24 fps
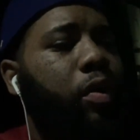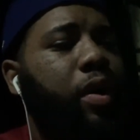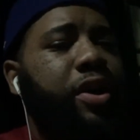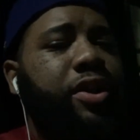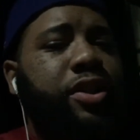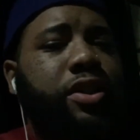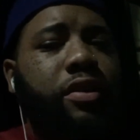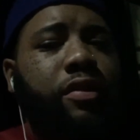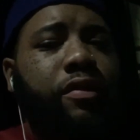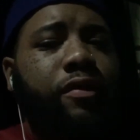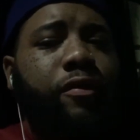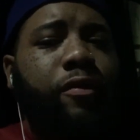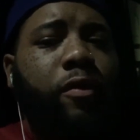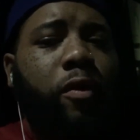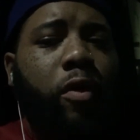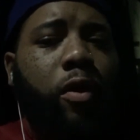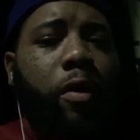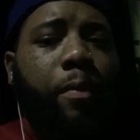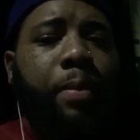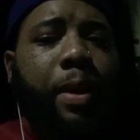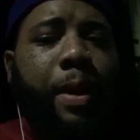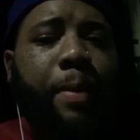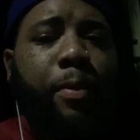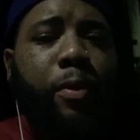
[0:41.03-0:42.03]
question
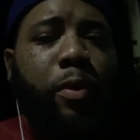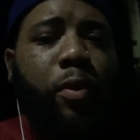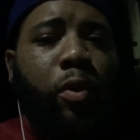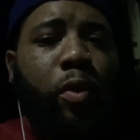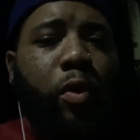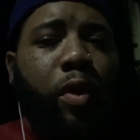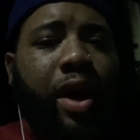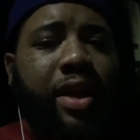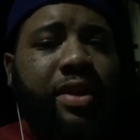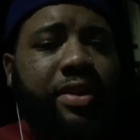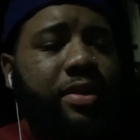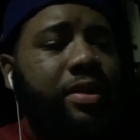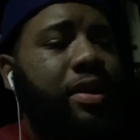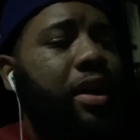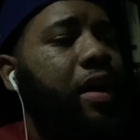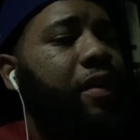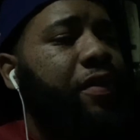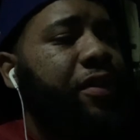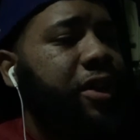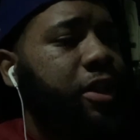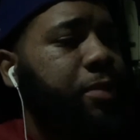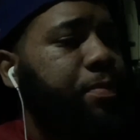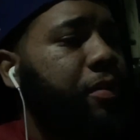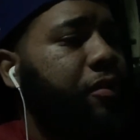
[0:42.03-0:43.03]
for people who has
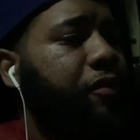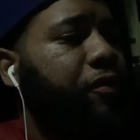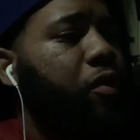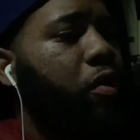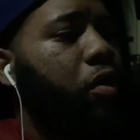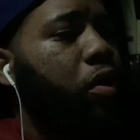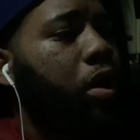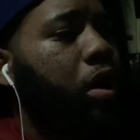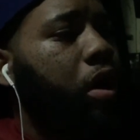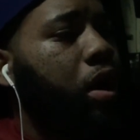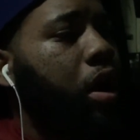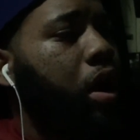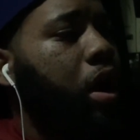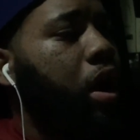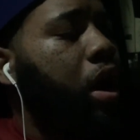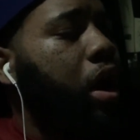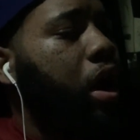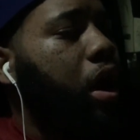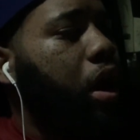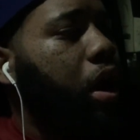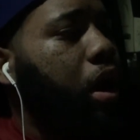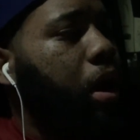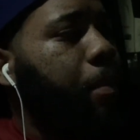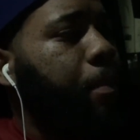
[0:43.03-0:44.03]
done this before.
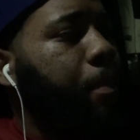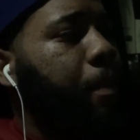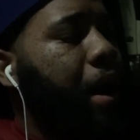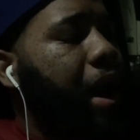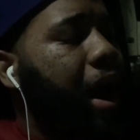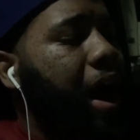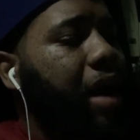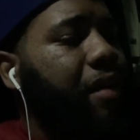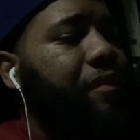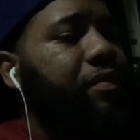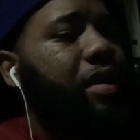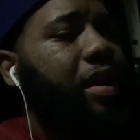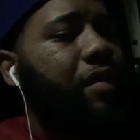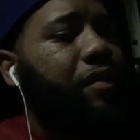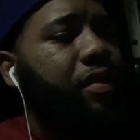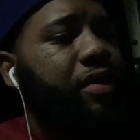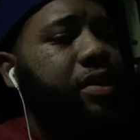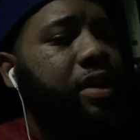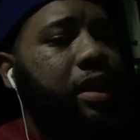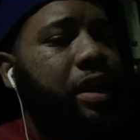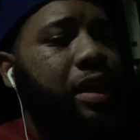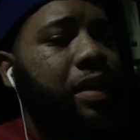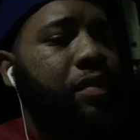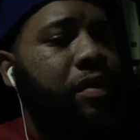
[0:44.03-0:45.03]
I've never
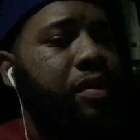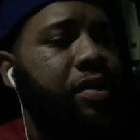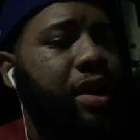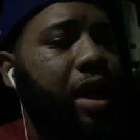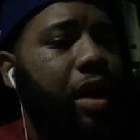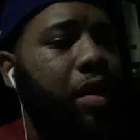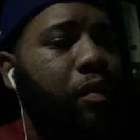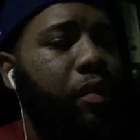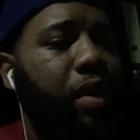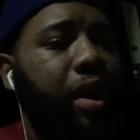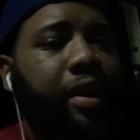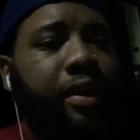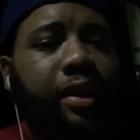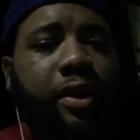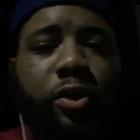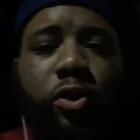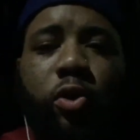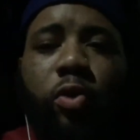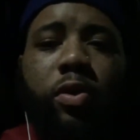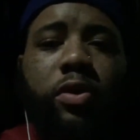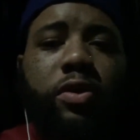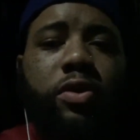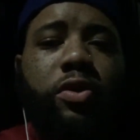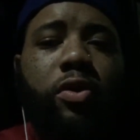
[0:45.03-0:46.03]
delivered directly
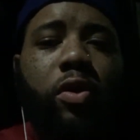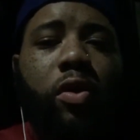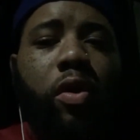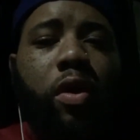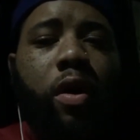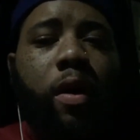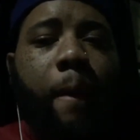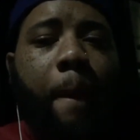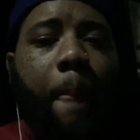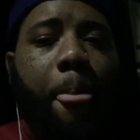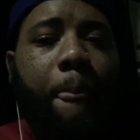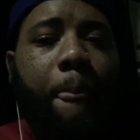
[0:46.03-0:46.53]
to a store.